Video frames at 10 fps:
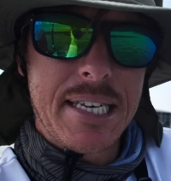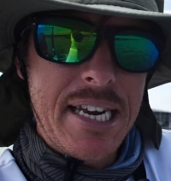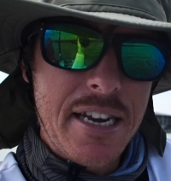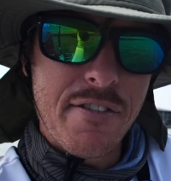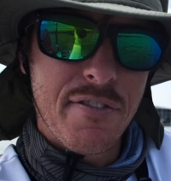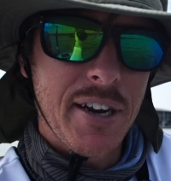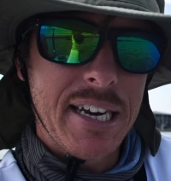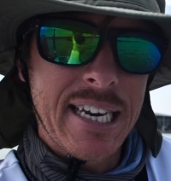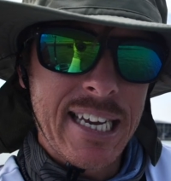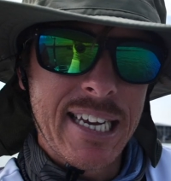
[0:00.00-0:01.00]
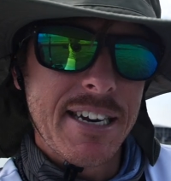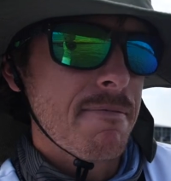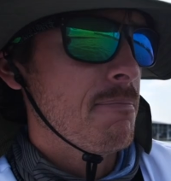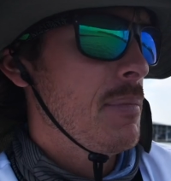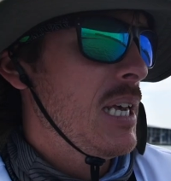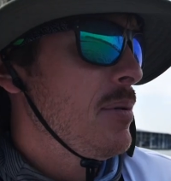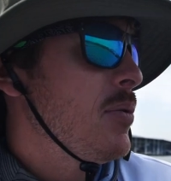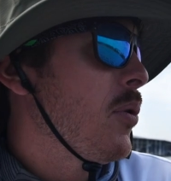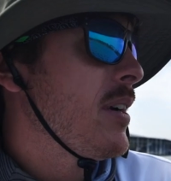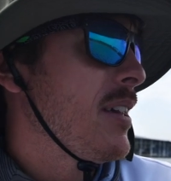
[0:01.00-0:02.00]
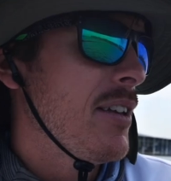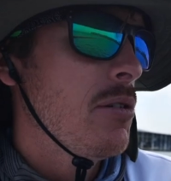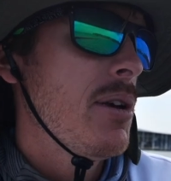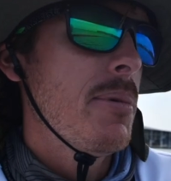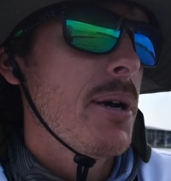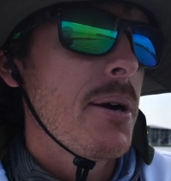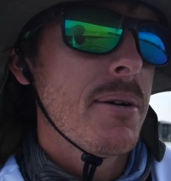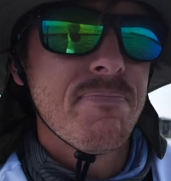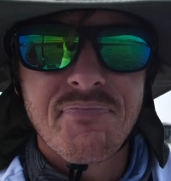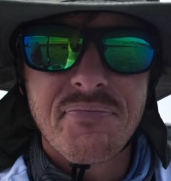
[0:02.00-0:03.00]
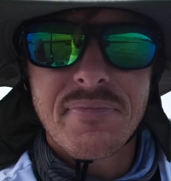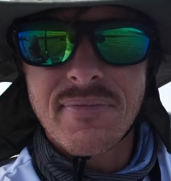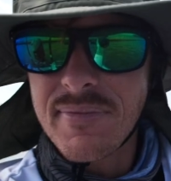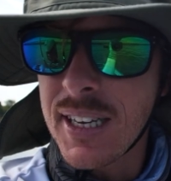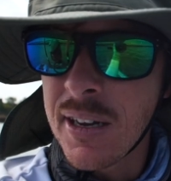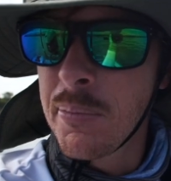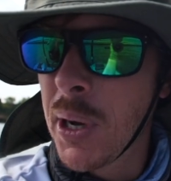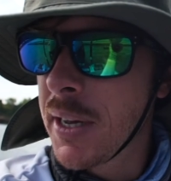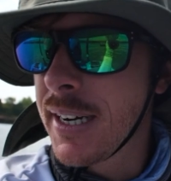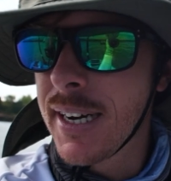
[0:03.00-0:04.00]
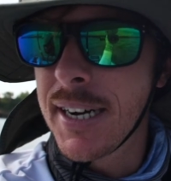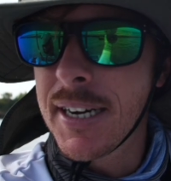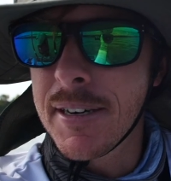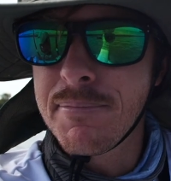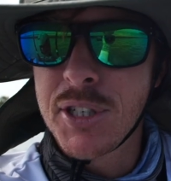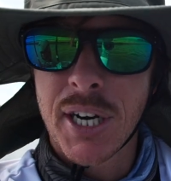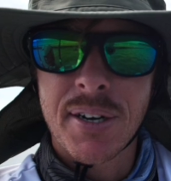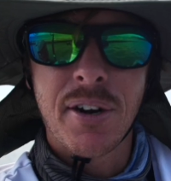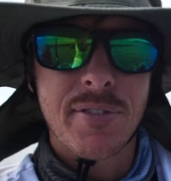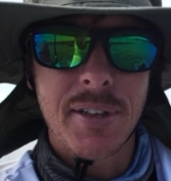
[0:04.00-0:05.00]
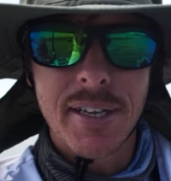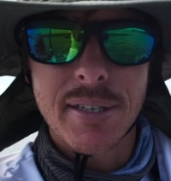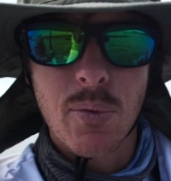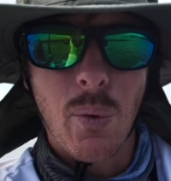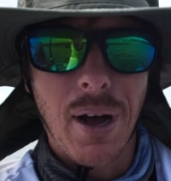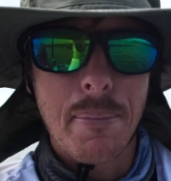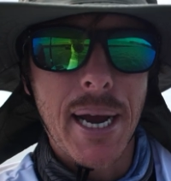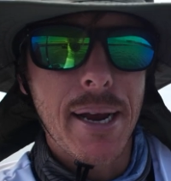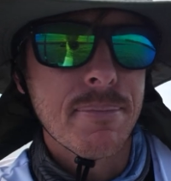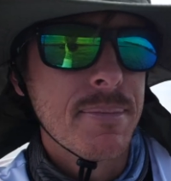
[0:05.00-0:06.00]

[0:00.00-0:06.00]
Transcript: see if I can get maybe one a little bit bigger. But uh, checked it off the list. Why bam.